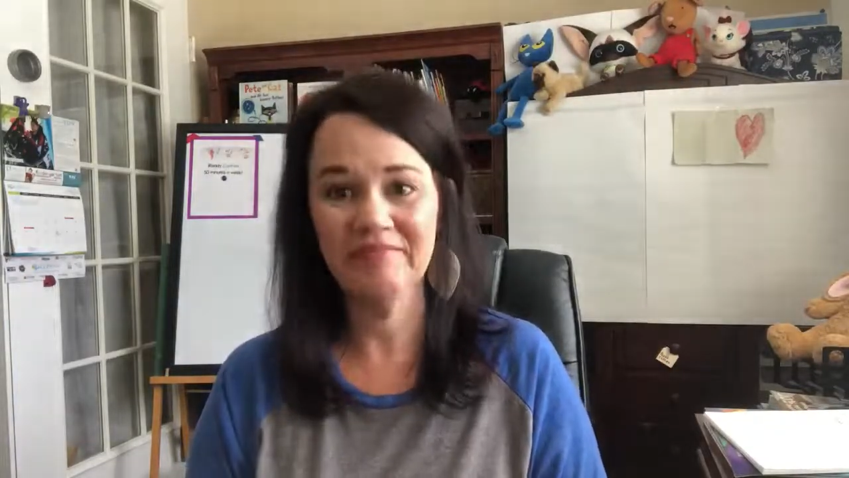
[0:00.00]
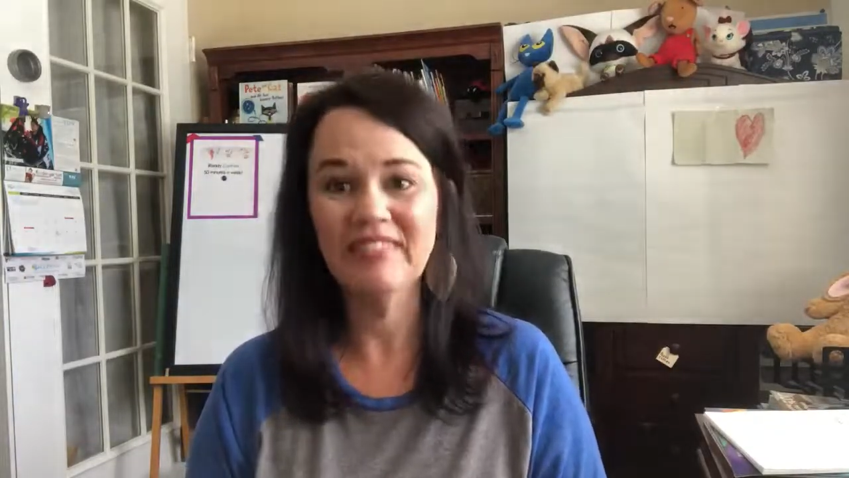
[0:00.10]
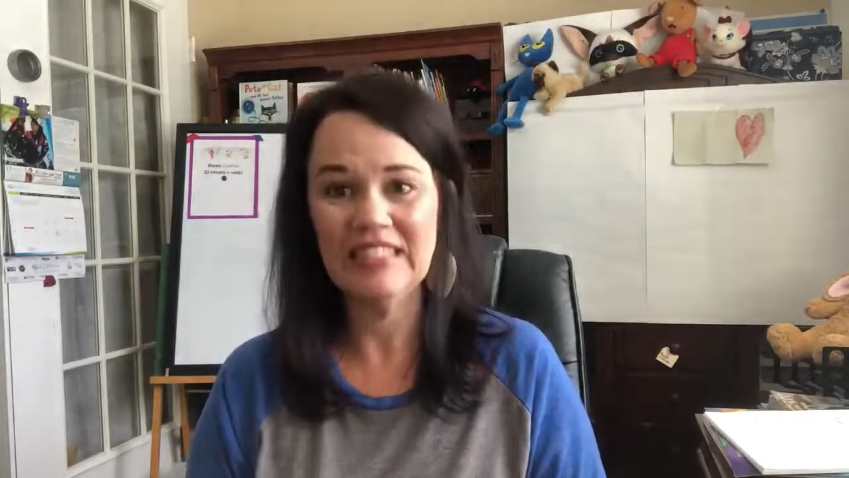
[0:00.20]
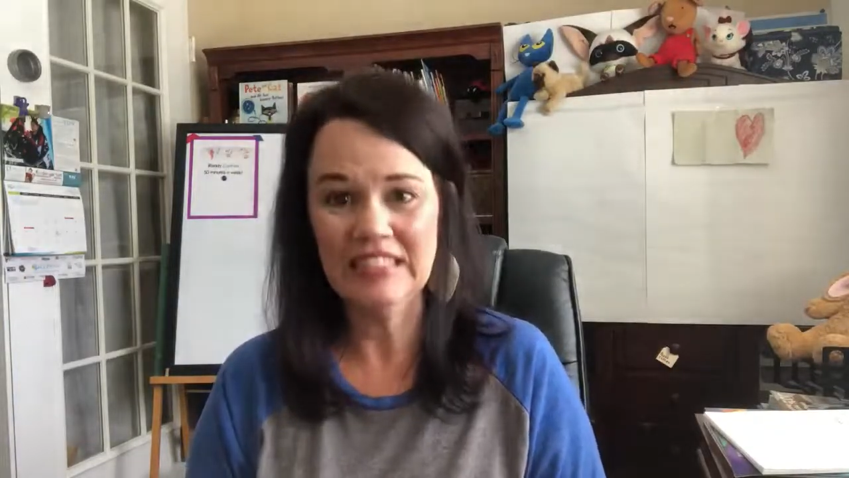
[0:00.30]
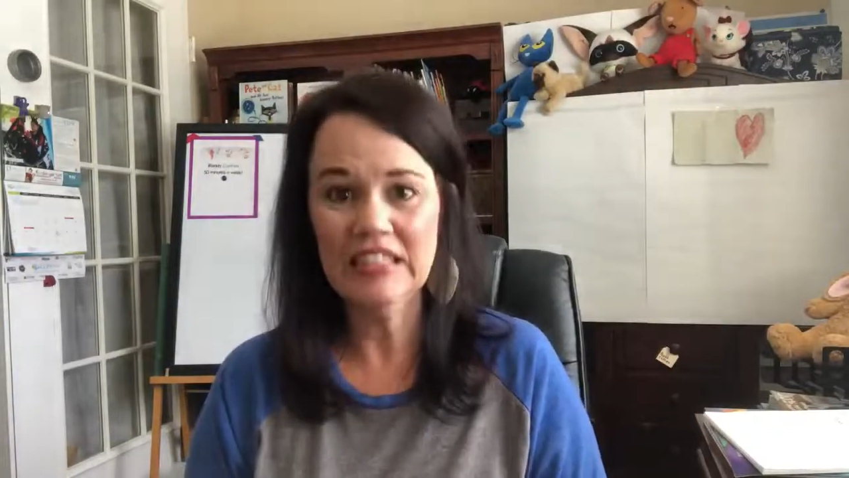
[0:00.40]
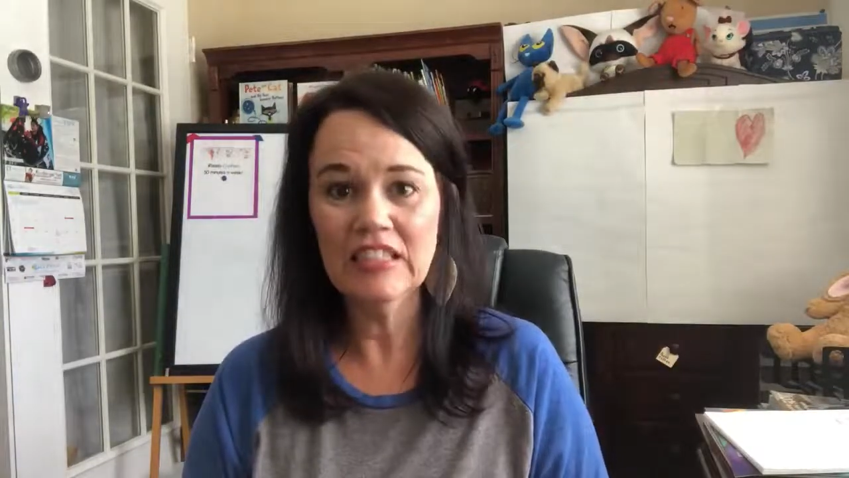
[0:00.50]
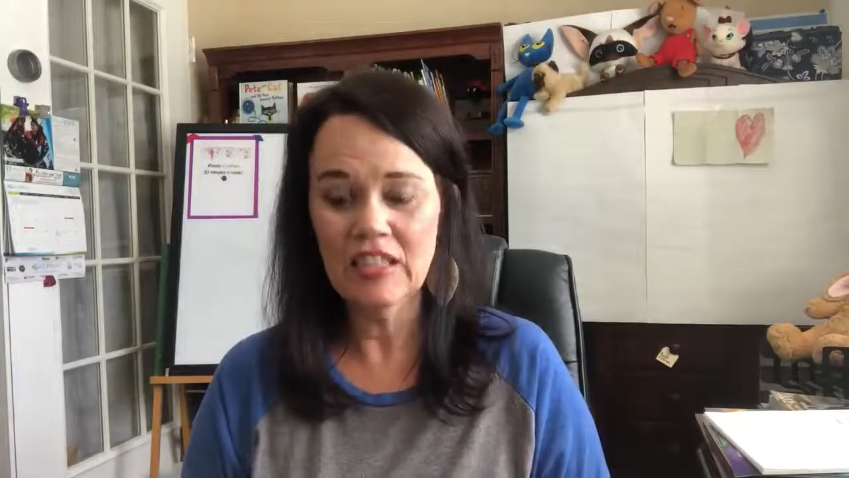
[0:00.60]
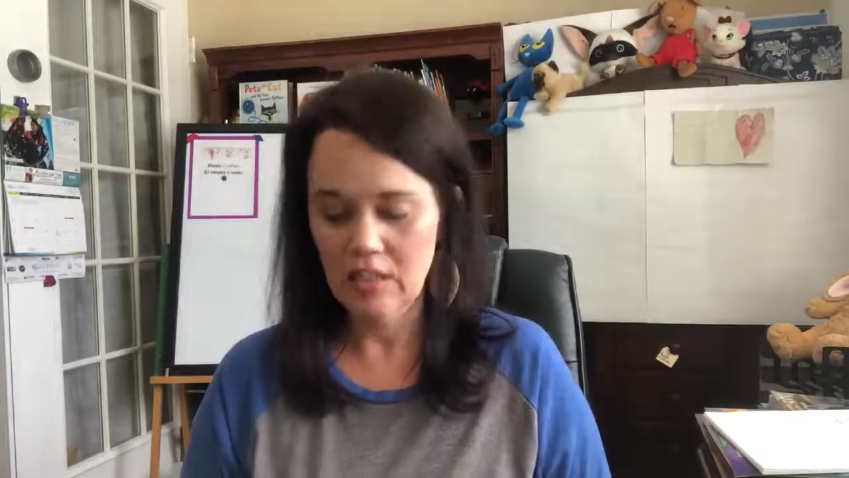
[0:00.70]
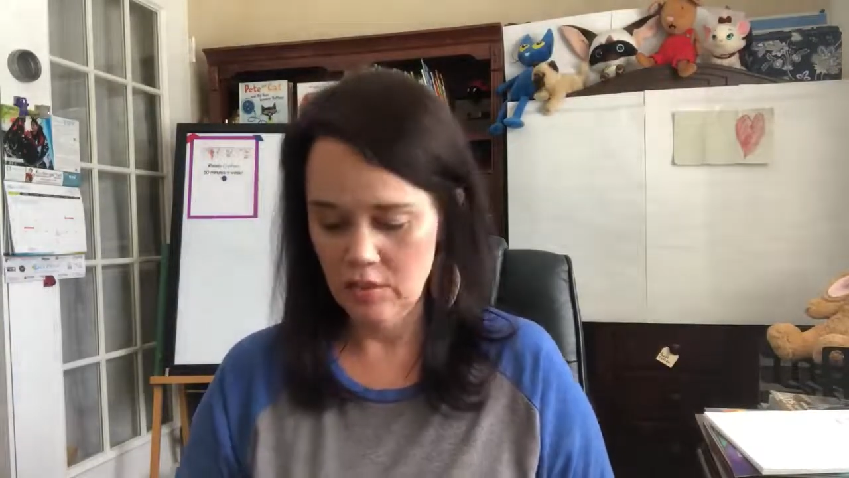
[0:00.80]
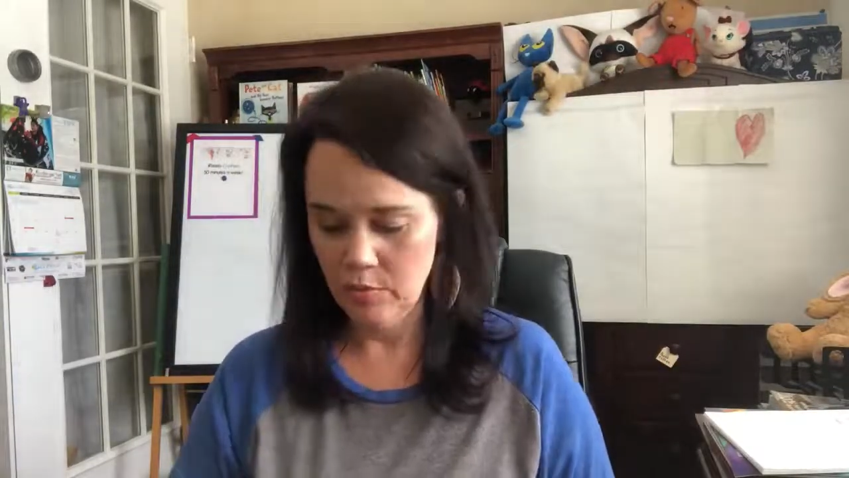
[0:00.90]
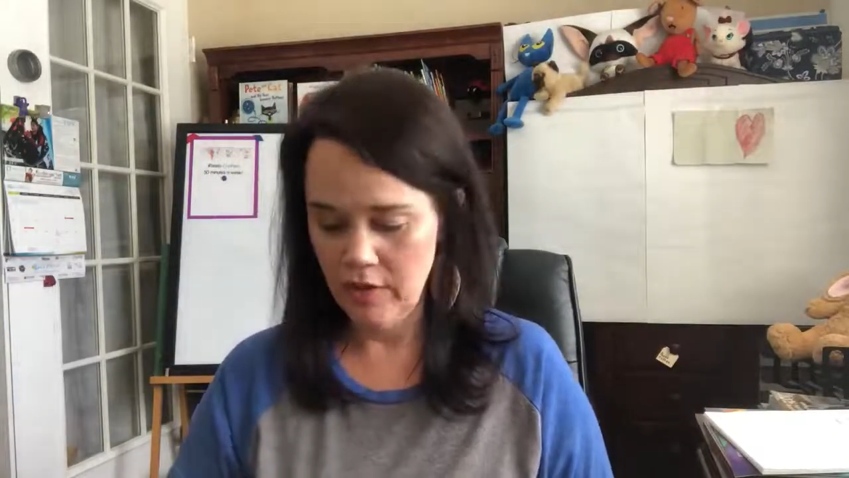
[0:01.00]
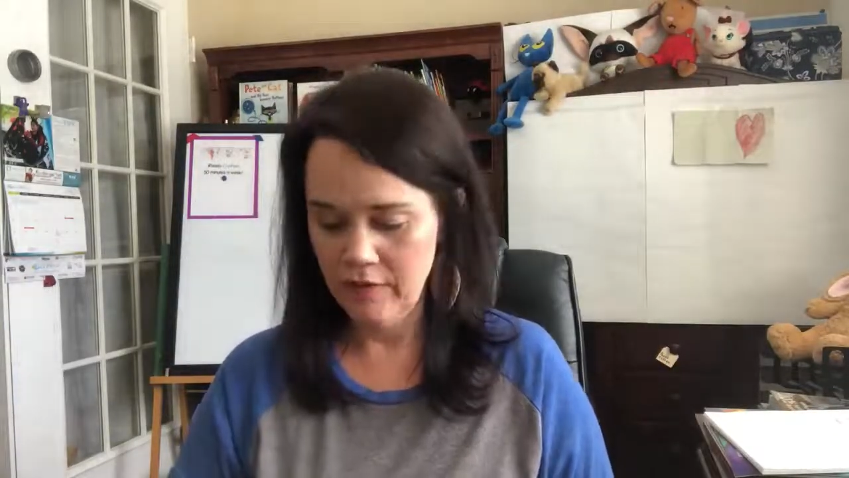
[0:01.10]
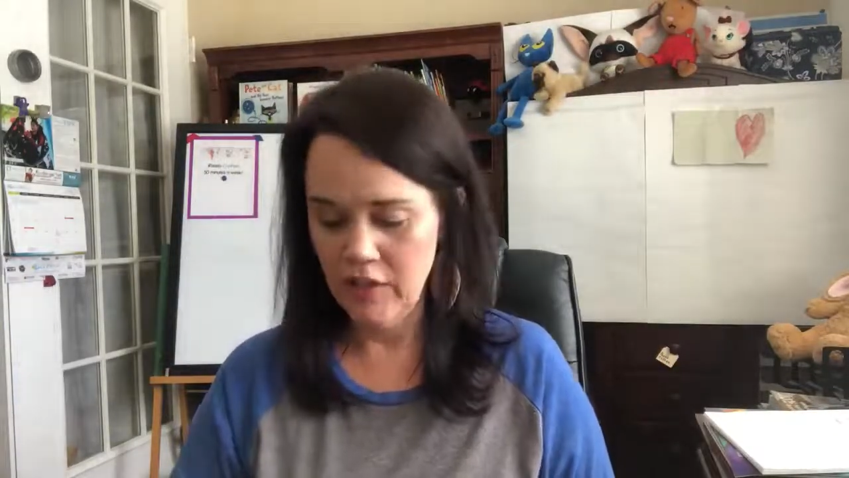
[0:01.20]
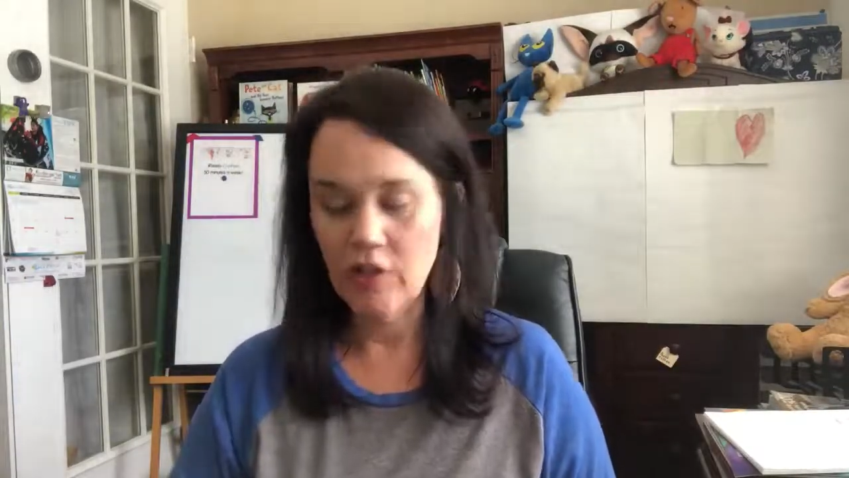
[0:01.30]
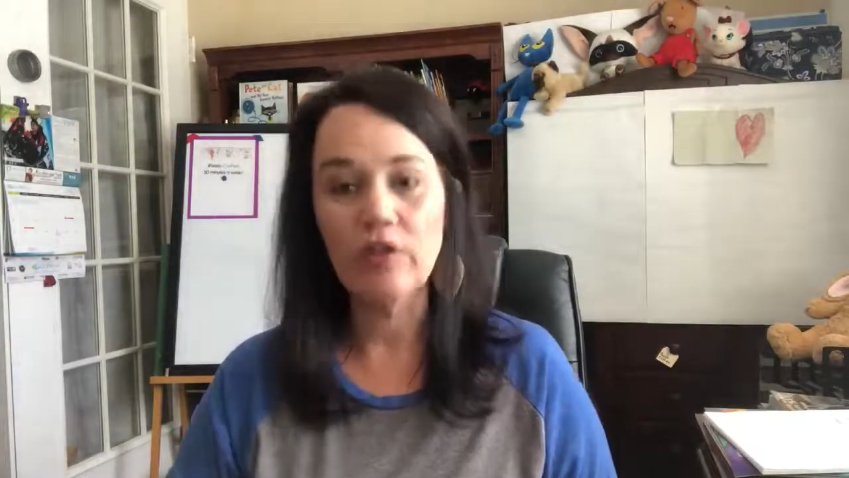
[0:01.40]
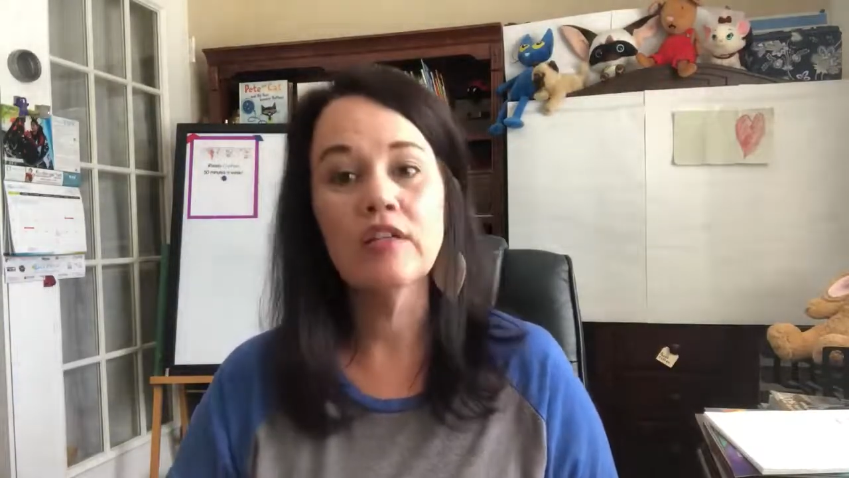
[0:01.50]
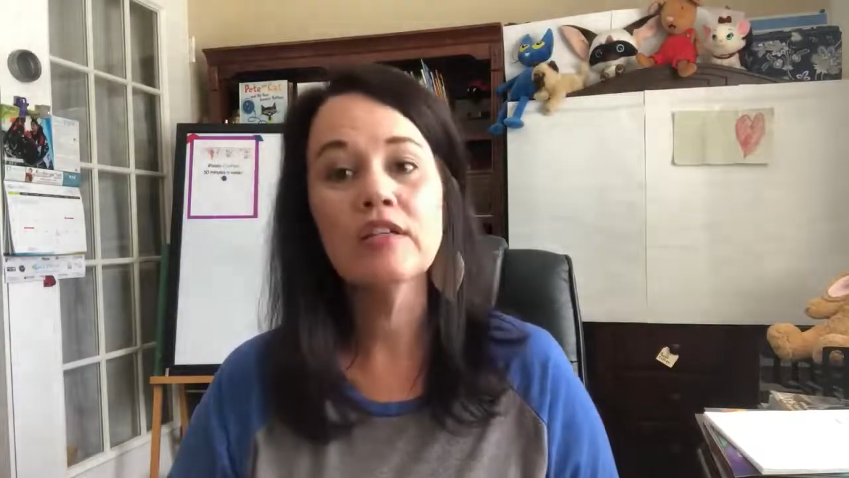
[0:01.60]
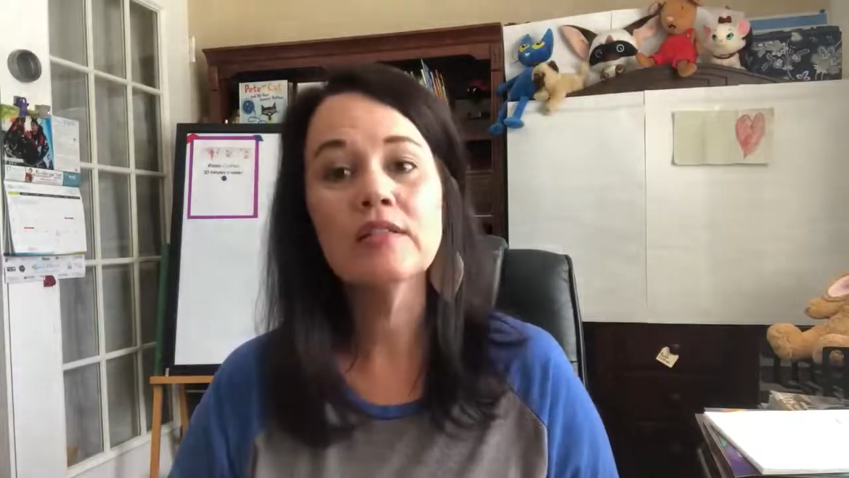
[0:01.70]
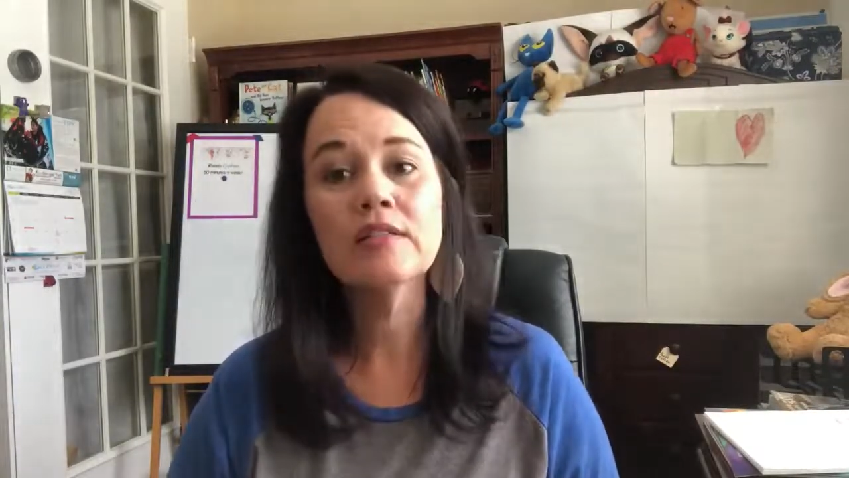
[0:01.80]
That's what I figured.